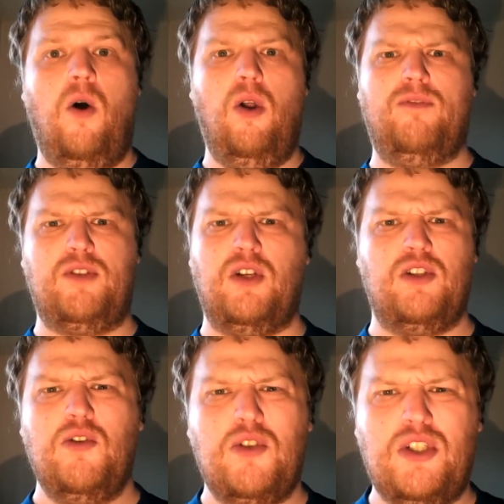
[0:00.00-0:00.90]
all of a
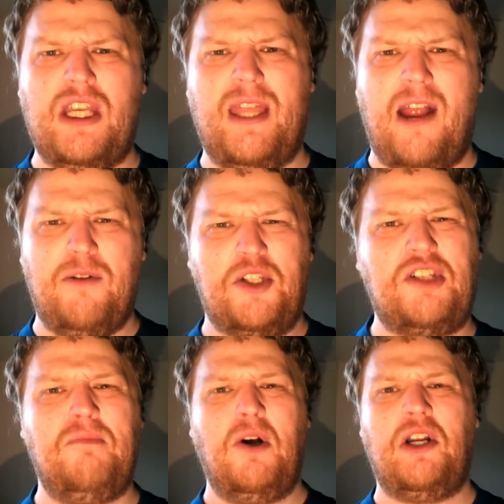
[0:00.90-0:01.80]
sudden you sit there and
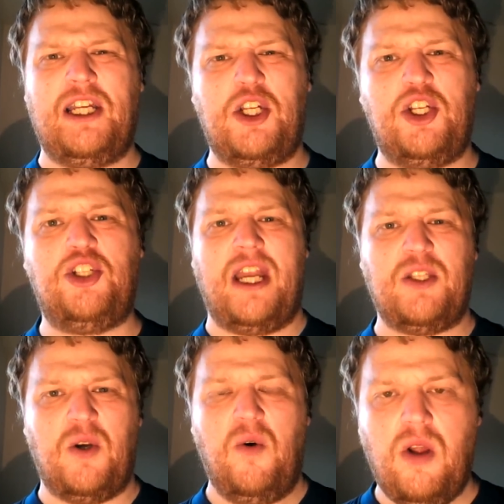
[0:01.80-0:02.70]
smugly
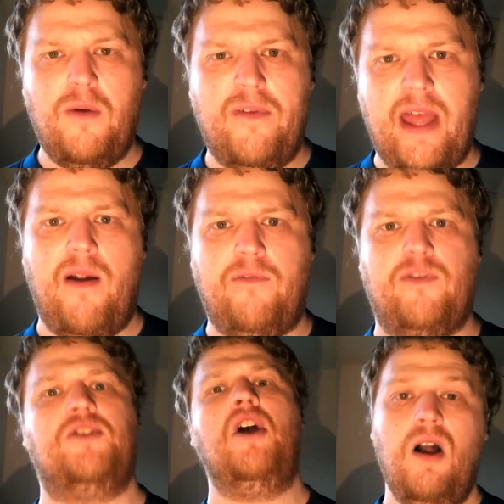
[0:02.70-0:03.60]
shit all over their
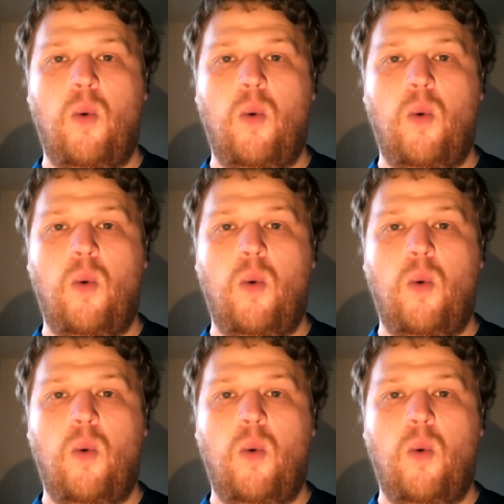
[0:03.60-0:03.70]
efforts